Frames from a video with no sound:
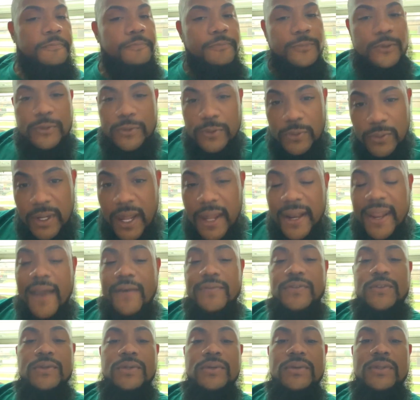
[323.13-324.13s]
You do not
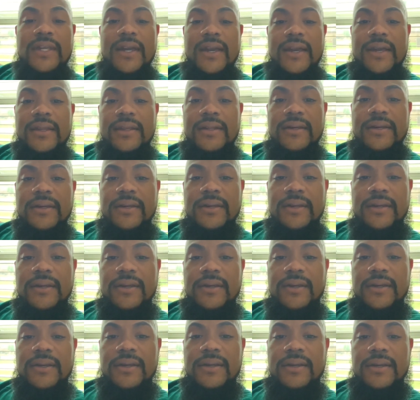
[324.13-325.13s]
have to do that.
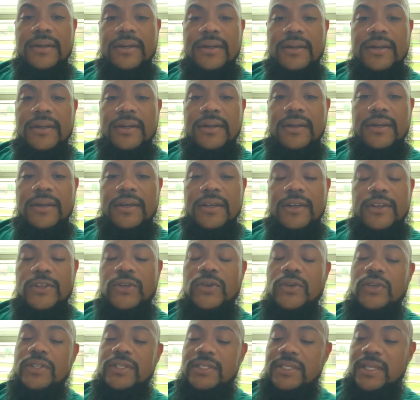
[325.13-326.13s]

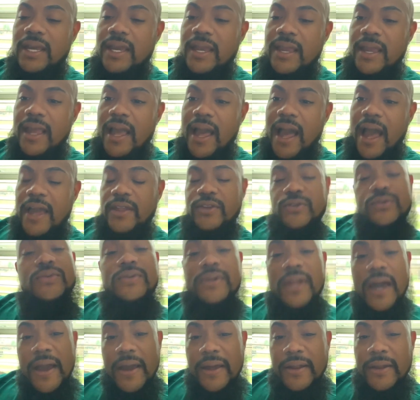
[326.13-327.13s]
You can say, I do
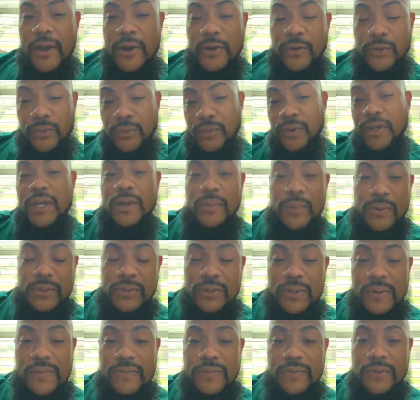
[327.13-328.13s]
not agree with
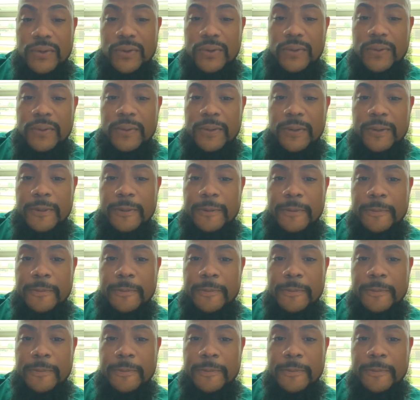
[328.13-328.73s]
your view.